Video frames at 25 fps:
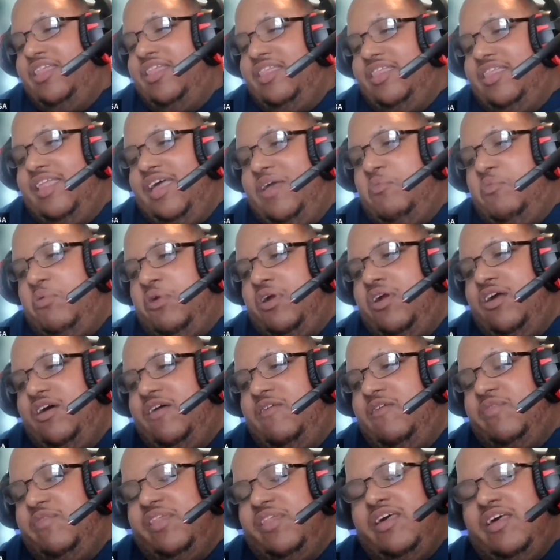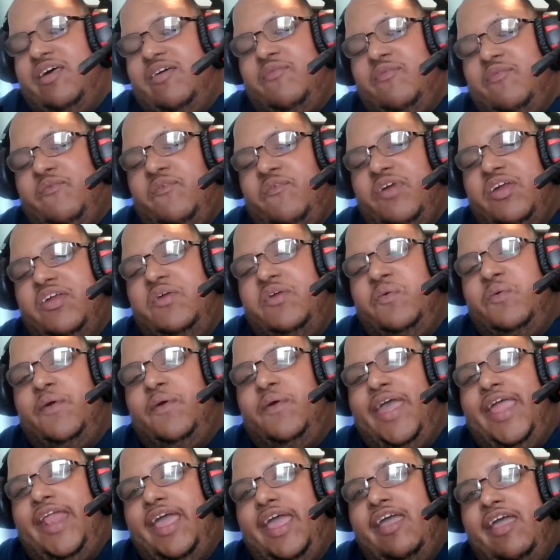labor of love for you,
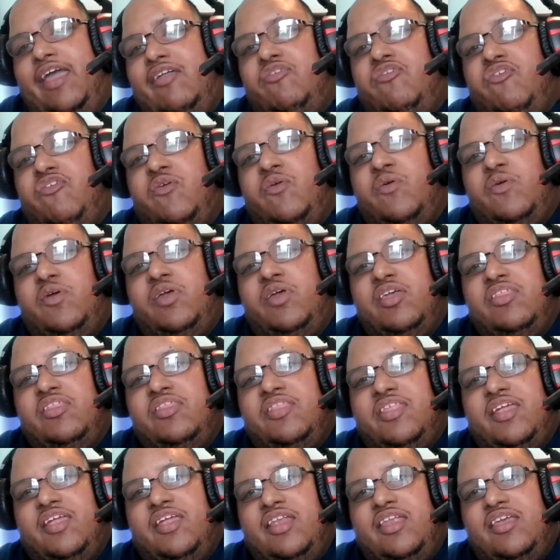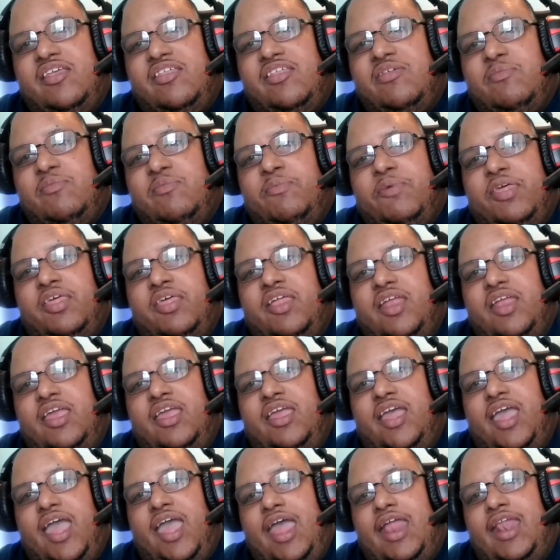and Andrew is the
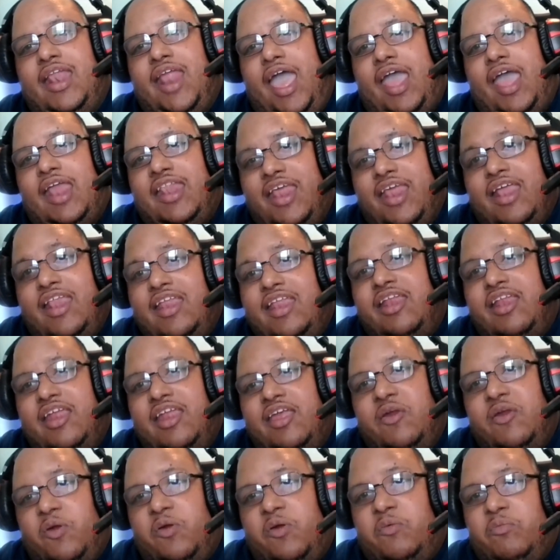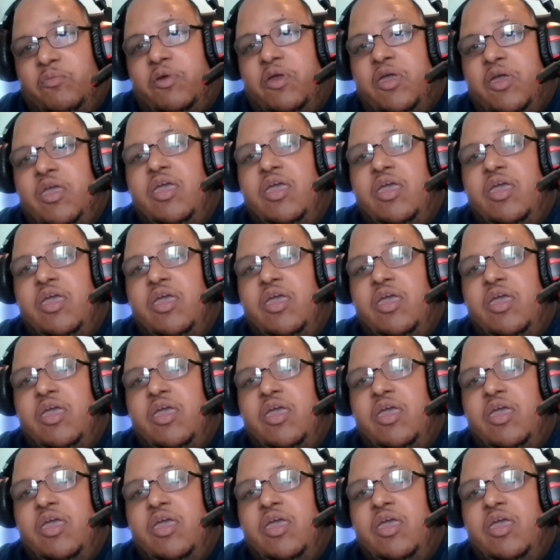disability and identity group.